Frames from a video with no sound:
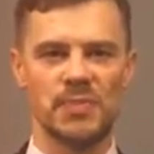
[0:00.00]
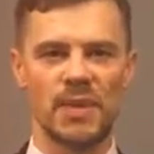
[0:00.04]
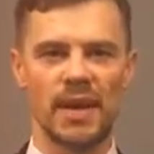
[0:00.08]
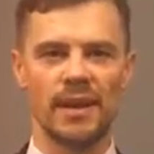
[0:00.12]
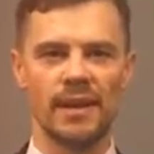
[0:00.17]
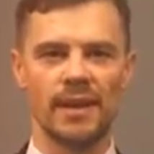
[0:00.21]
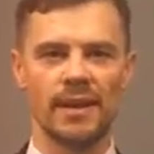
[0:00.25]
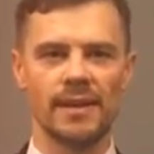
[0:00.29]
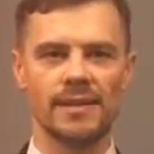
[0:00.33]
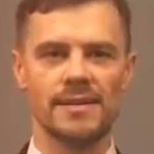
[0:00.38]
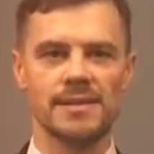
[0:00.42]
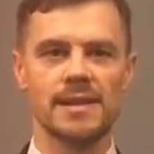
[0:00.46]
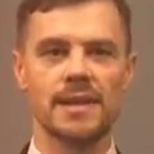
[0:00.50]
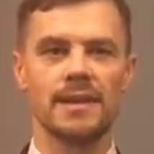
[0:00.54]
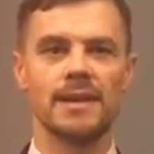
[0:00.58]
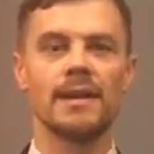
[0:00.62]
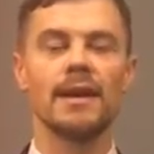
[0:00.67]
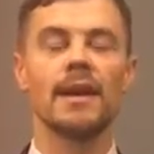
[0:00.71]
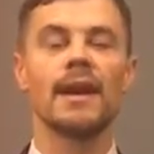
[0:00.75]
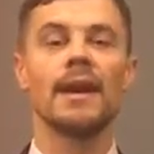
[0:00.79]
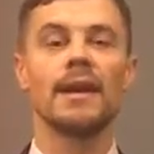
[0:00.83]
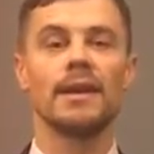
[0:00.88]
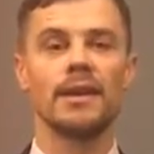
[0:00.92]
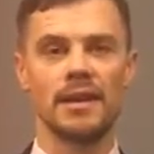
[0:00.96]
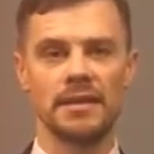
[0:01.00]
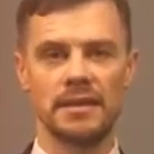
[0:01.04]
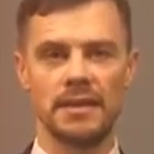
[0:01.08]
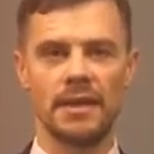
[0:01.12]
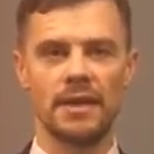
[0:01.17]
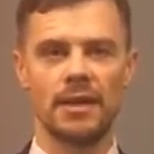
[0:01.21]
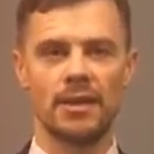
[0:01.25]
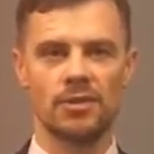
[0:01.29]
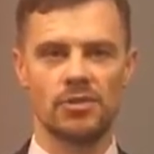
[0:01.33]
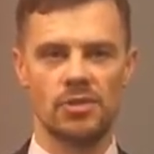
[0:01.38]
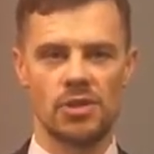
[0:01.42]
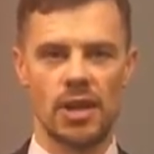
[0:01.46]
experiencing a
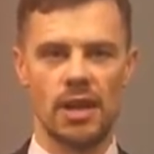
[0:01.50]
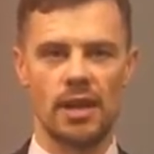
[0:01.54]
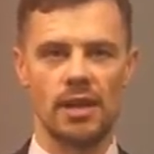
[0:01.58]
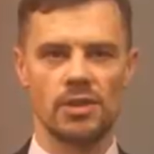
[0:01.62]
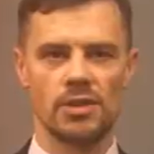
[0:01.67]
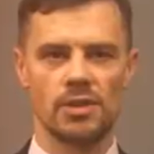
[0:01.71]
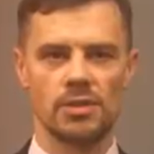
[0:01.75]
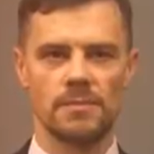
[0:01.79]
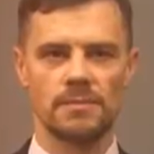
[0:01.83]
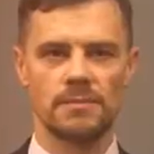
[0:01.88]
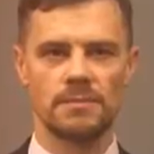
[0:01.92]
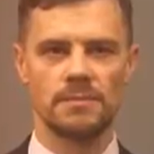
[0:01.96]
radical change.